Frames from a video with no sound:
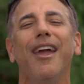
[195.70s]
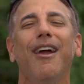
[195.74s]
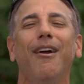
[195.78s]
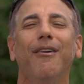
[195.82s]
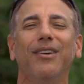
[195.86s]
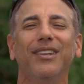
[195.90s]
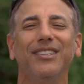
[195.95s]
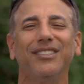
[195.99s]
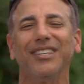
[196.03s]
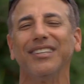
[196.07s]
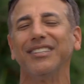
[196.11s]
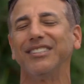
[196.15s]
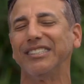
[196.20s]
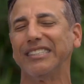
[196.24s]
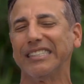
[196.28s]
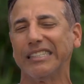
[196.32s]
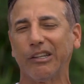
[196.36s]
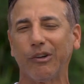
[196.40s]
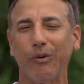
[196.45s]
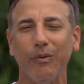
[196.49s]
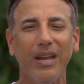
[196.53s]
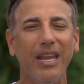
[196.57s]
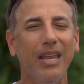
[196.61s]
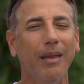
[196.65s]
parents
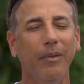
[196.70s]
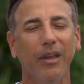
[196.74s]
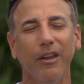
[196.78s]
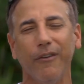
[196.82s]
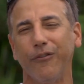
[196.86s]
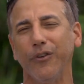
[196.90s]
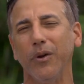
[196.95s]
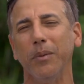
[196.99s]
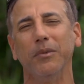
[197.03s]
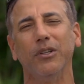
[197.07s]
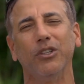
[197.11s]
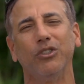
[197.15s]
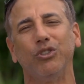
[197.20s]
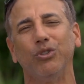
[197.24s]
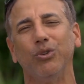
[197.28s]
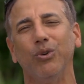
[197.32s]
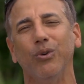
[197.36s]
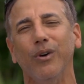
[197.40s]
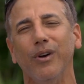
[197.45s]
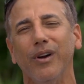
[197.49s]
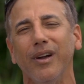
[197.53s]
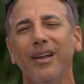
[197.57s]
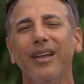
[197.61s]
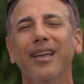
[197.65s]
screaming from the
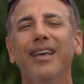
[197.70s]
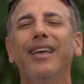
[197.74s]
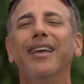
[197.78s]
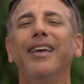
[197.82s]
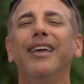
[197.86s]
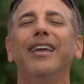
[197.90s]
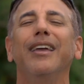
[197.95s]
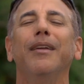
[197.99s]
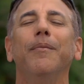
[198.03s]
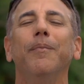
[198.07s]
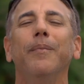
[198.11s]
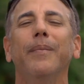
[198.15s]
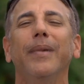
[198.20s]
shore. It